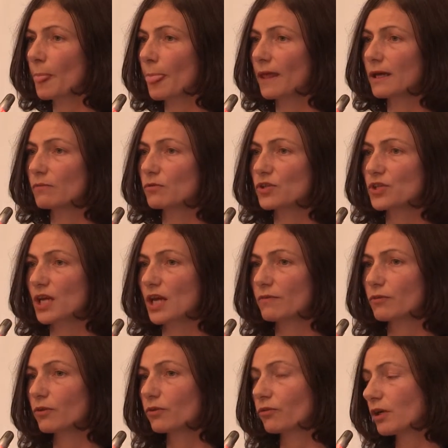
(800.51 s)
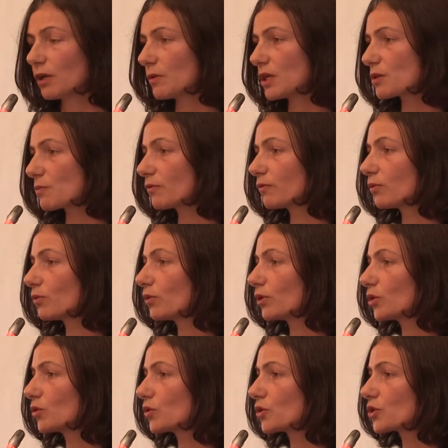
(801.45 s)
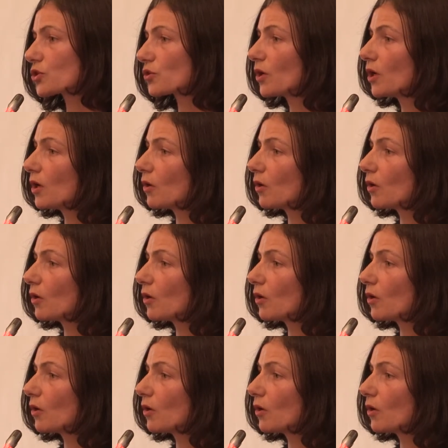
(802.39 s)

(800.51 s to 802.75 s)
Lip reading: It was there for 3 weeks before launch.